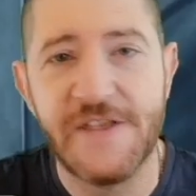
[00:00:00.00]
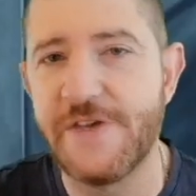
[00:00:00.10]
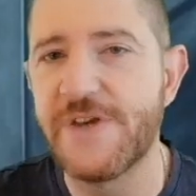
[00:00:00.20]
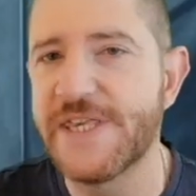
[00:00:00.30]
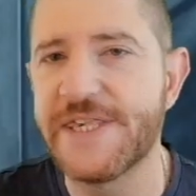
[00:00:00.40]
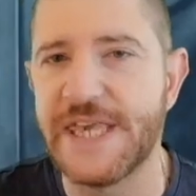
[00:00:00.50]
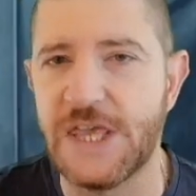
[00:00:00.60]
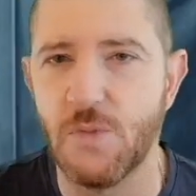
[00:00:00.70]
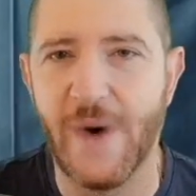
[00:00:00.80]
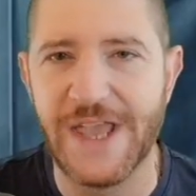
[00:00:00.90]
There is a
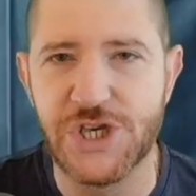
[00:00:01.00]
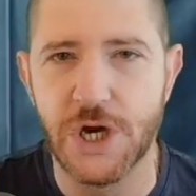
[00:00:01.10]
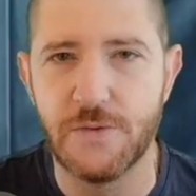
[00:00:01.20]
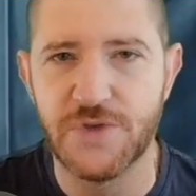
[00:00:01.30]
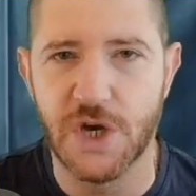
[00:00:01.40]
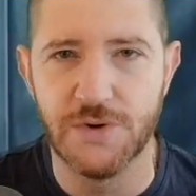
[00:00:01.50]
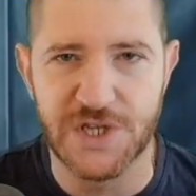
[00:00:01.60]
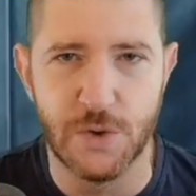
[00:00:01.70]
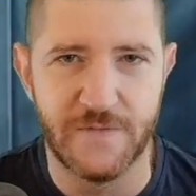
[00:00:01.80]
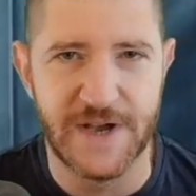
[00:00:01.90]
scene where Joan
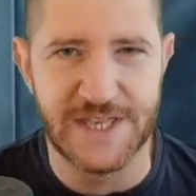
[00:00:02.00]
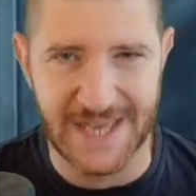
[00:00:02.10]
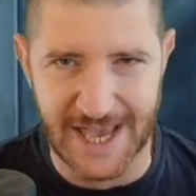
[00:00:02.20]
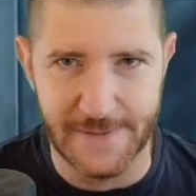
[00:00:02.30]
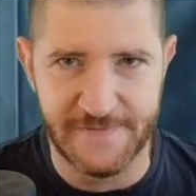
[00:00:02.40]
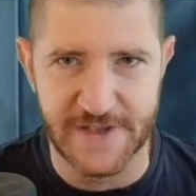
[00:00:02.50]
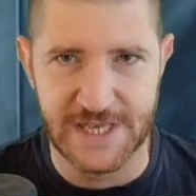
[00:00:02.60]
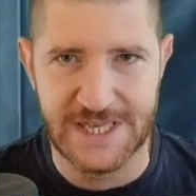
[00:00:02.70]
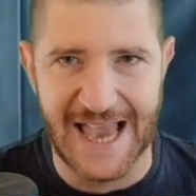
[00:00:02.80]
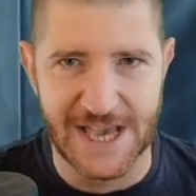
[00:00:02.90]
goes over to comfort
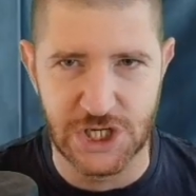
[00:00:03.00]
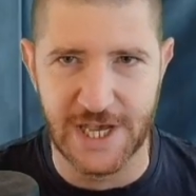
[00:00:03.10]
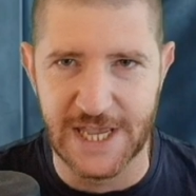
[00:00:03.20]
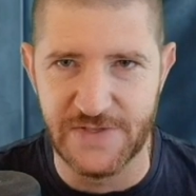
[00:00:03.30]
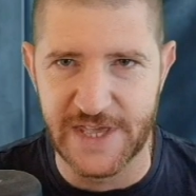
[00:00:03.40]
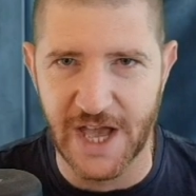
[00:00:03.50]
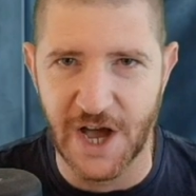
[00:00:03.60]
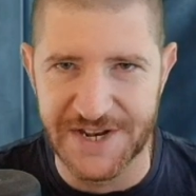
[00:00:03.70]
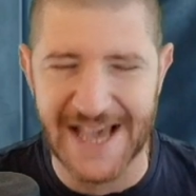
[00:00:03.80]
Tasha in the yard.